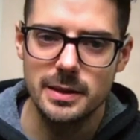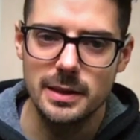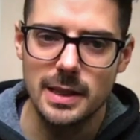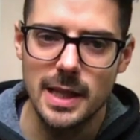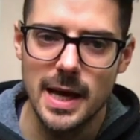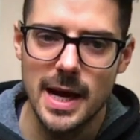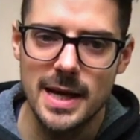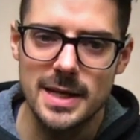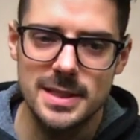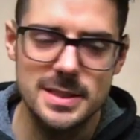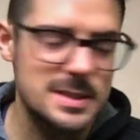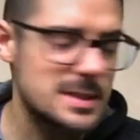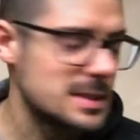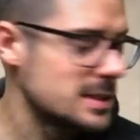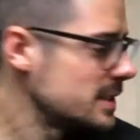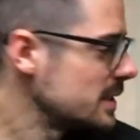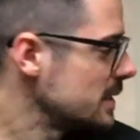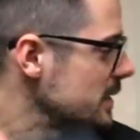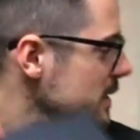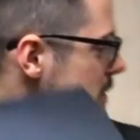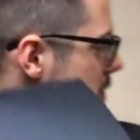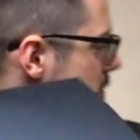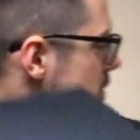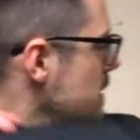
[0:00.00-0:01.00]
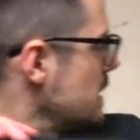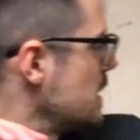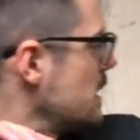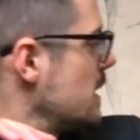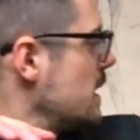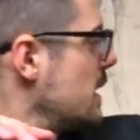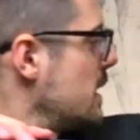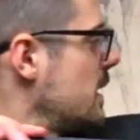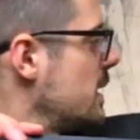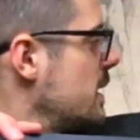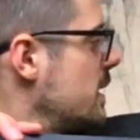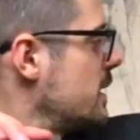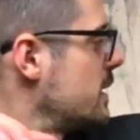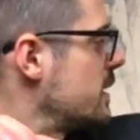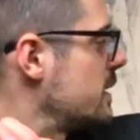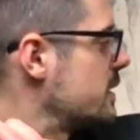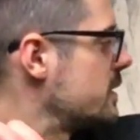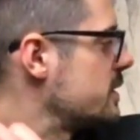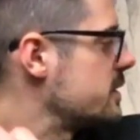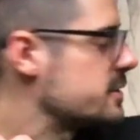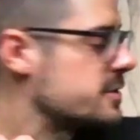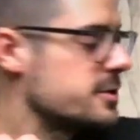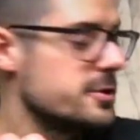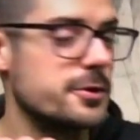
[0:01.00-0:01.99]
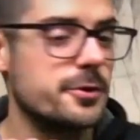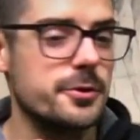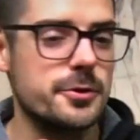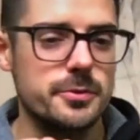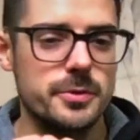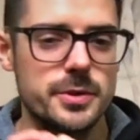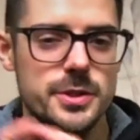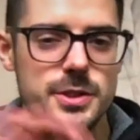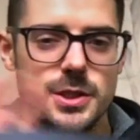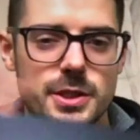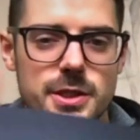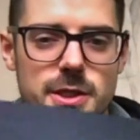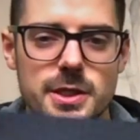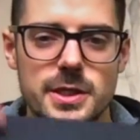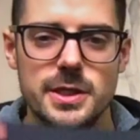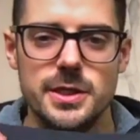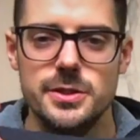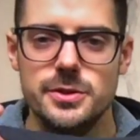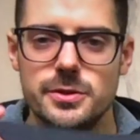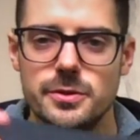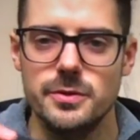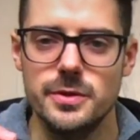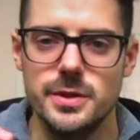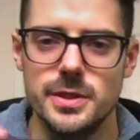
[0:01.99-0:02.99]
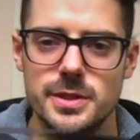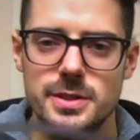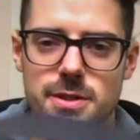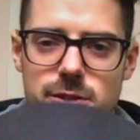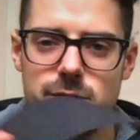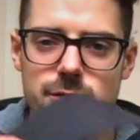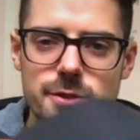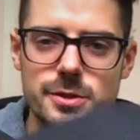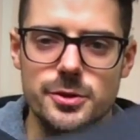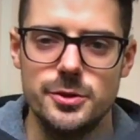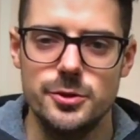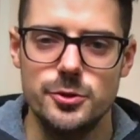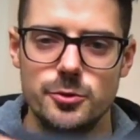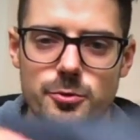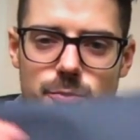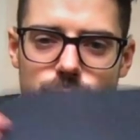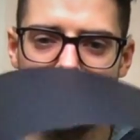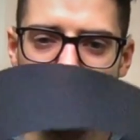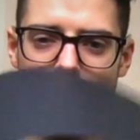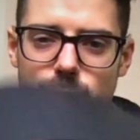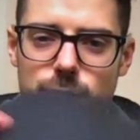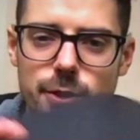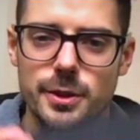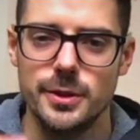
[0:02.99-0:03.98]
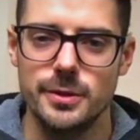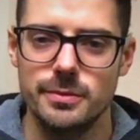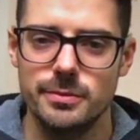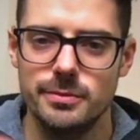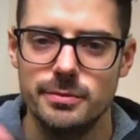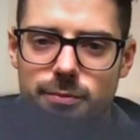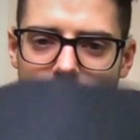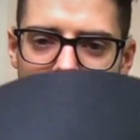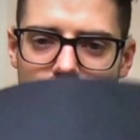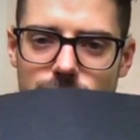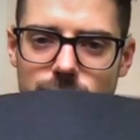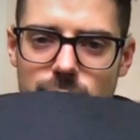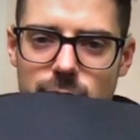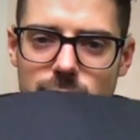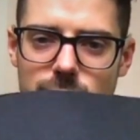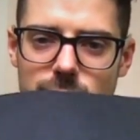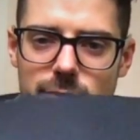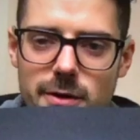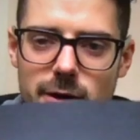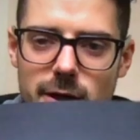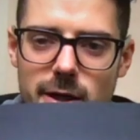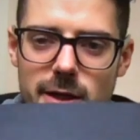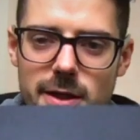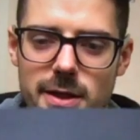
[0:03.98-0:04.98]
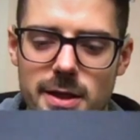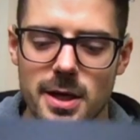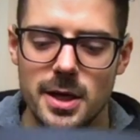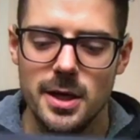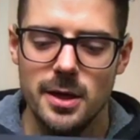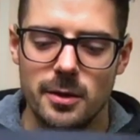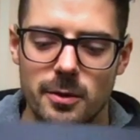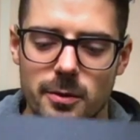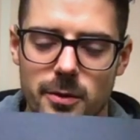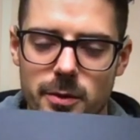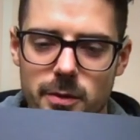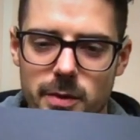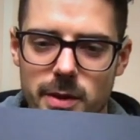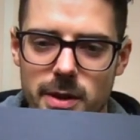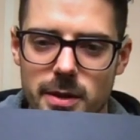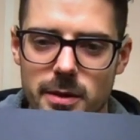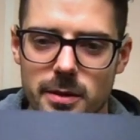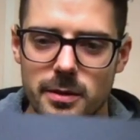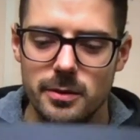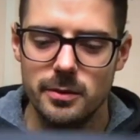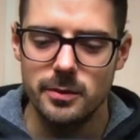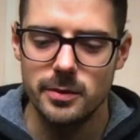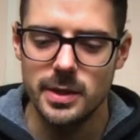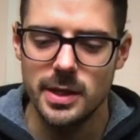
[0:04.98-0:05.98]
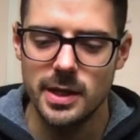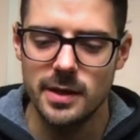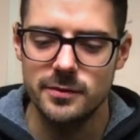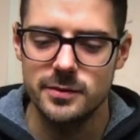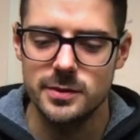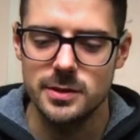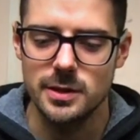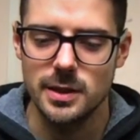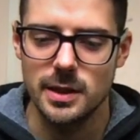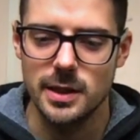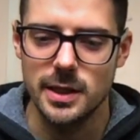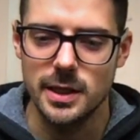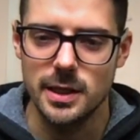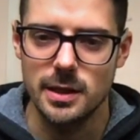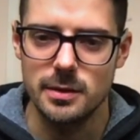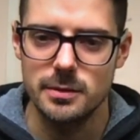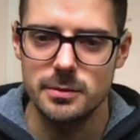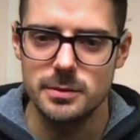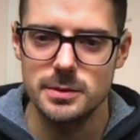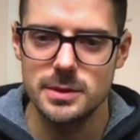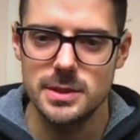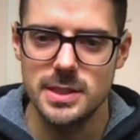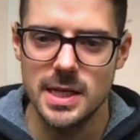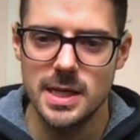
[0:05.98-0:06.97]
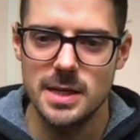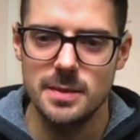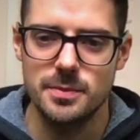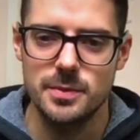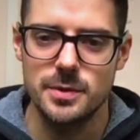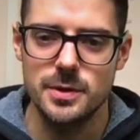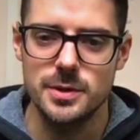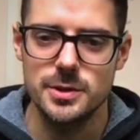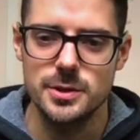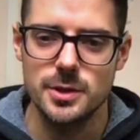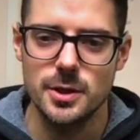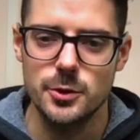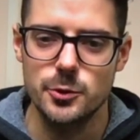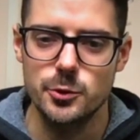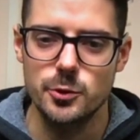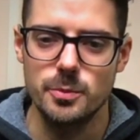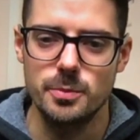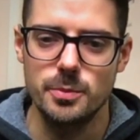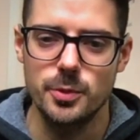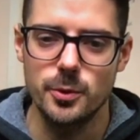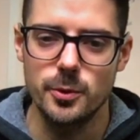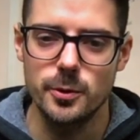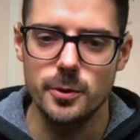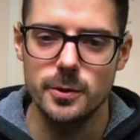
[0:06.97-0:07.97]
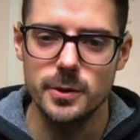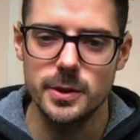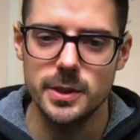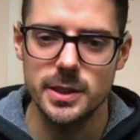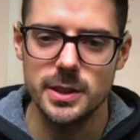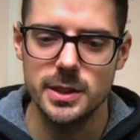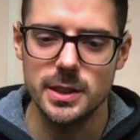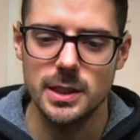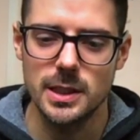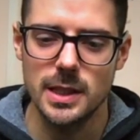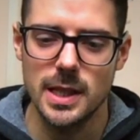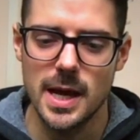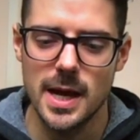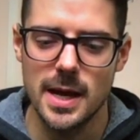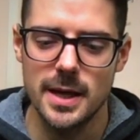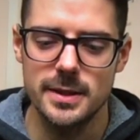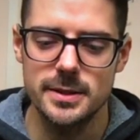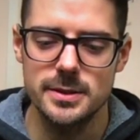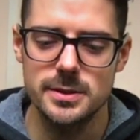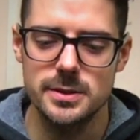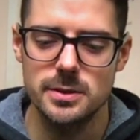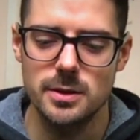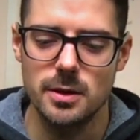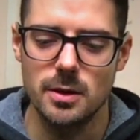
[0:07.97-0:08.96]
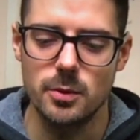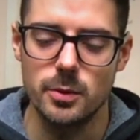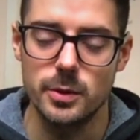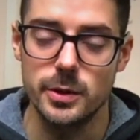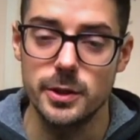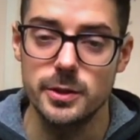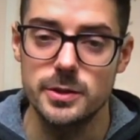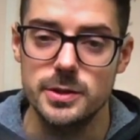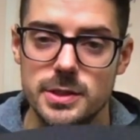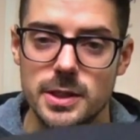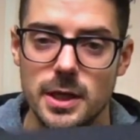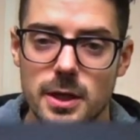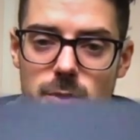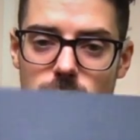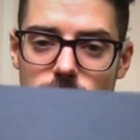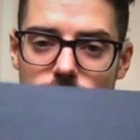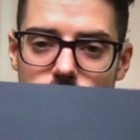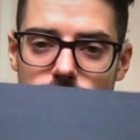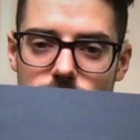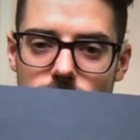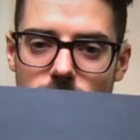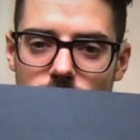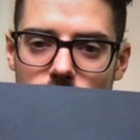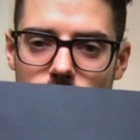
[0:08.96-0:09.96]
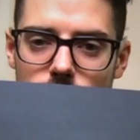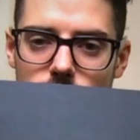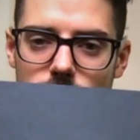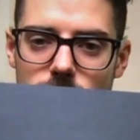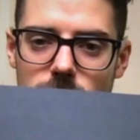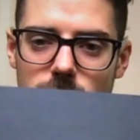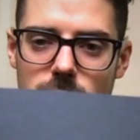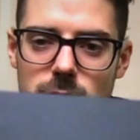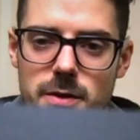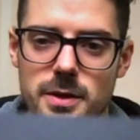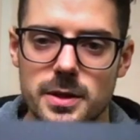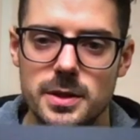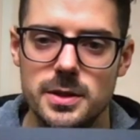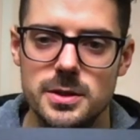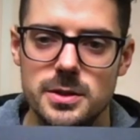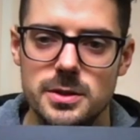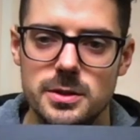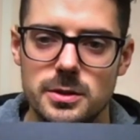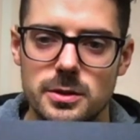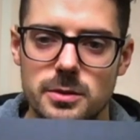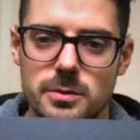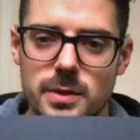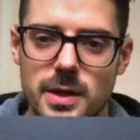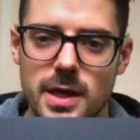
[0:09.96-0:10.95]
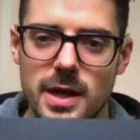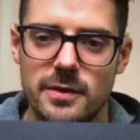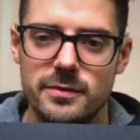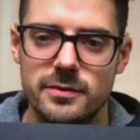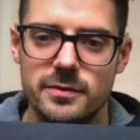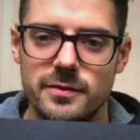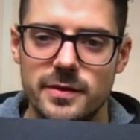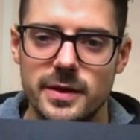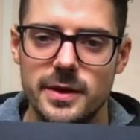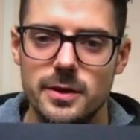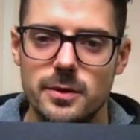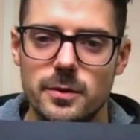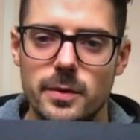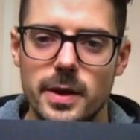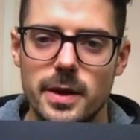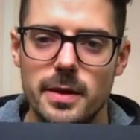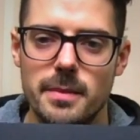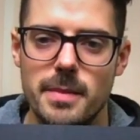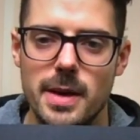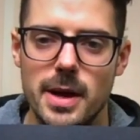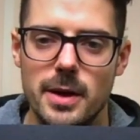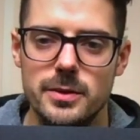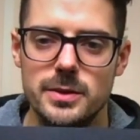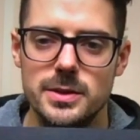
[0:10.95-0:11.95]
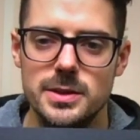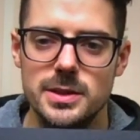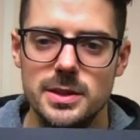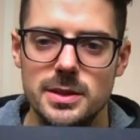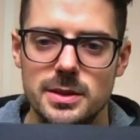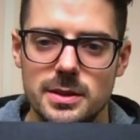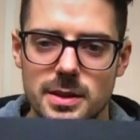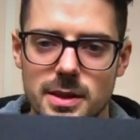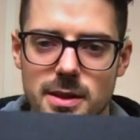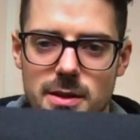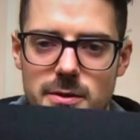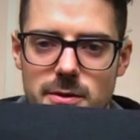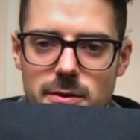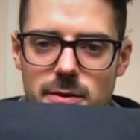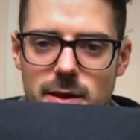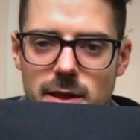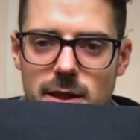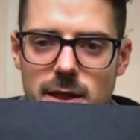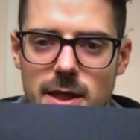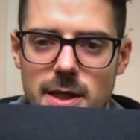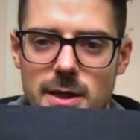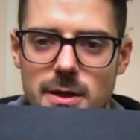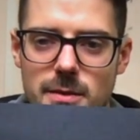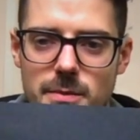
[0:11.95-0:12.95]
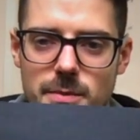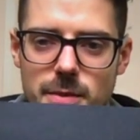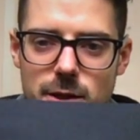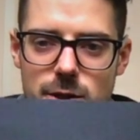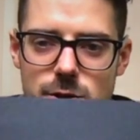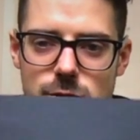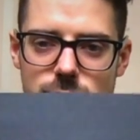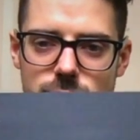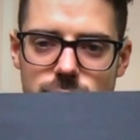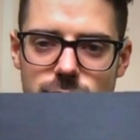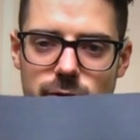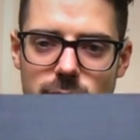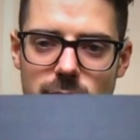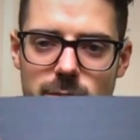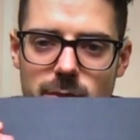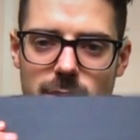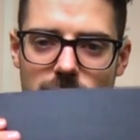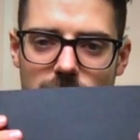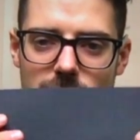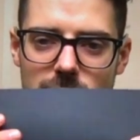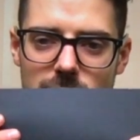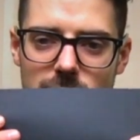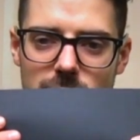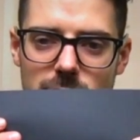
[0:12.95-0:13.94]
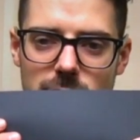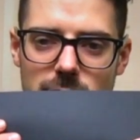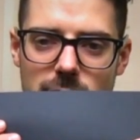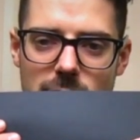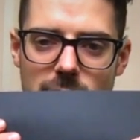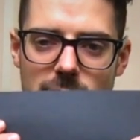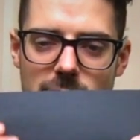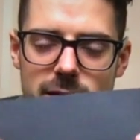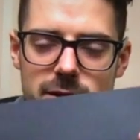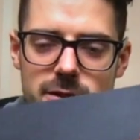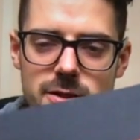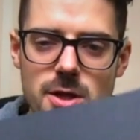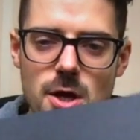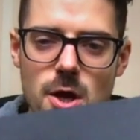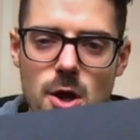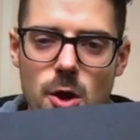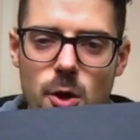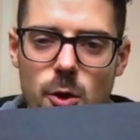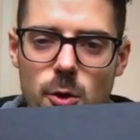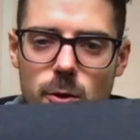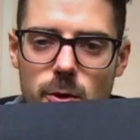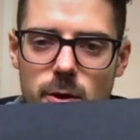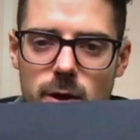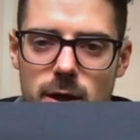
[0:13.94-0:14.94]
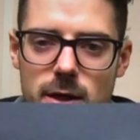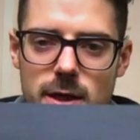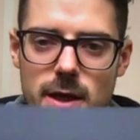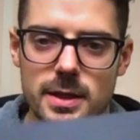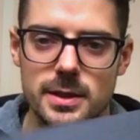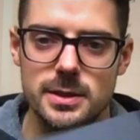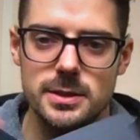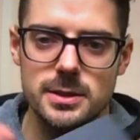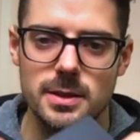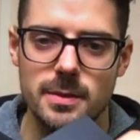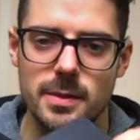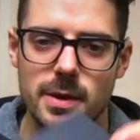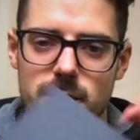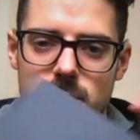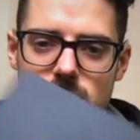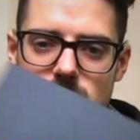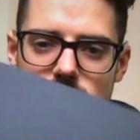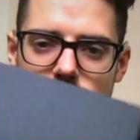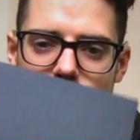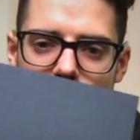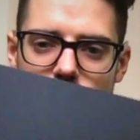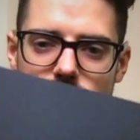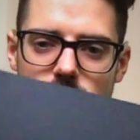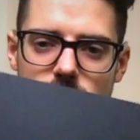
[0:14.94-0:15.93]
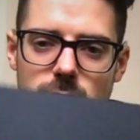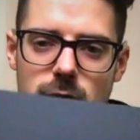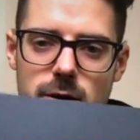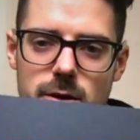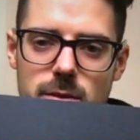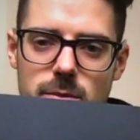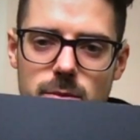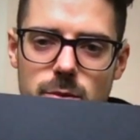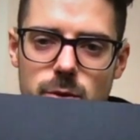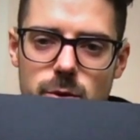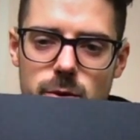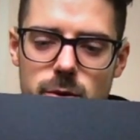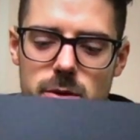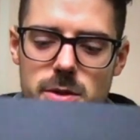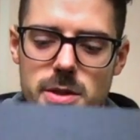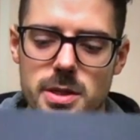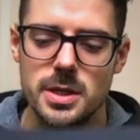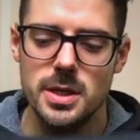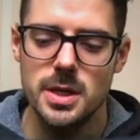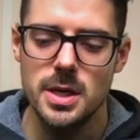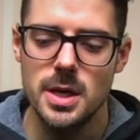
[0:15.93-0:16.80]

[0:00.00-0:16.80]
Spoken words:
lastly, it is, the rigidity. So this is super thin, right? When we have to tape this onto a board in class, or when you're done with artwork on this, you would have to find a way to mount it, either in a picture frame behind glass, or somehow stick it on a board.